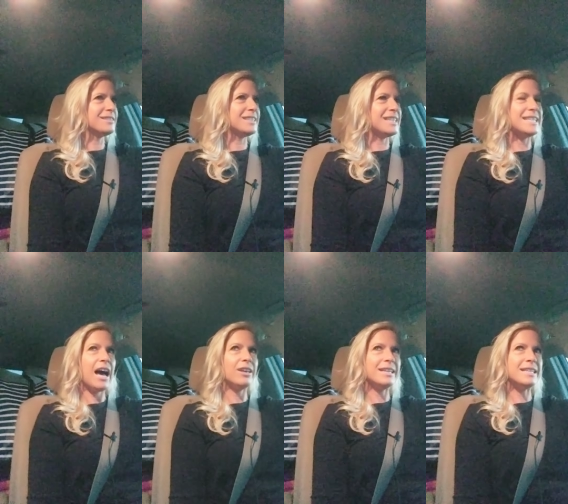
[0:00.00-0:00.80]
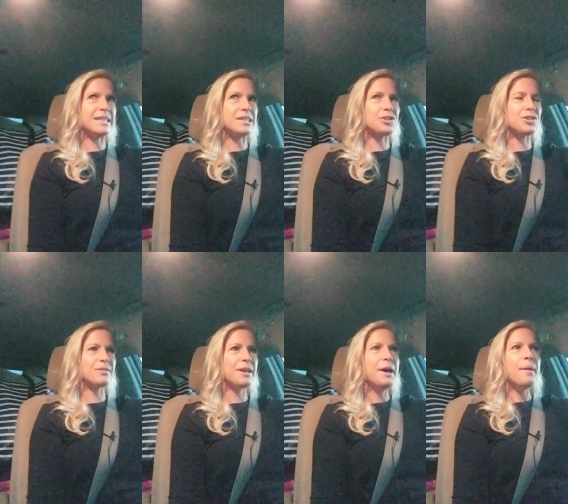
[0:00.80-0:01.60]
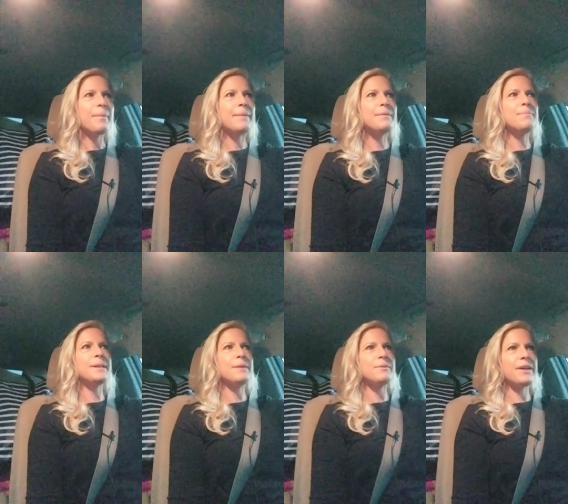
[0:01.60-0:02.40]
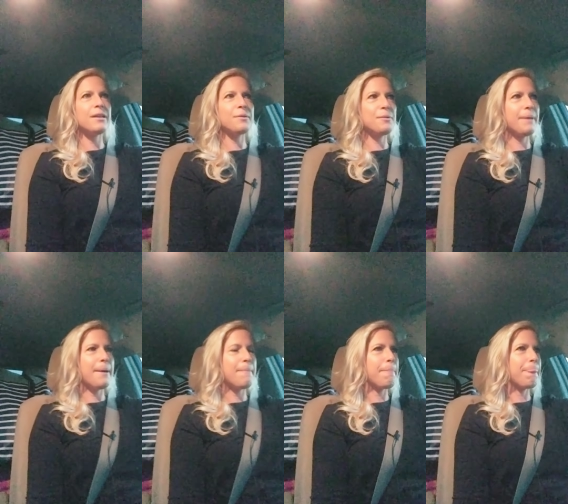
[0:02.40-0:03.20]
It's an Italian dish. But I'm going to play with that a little bit.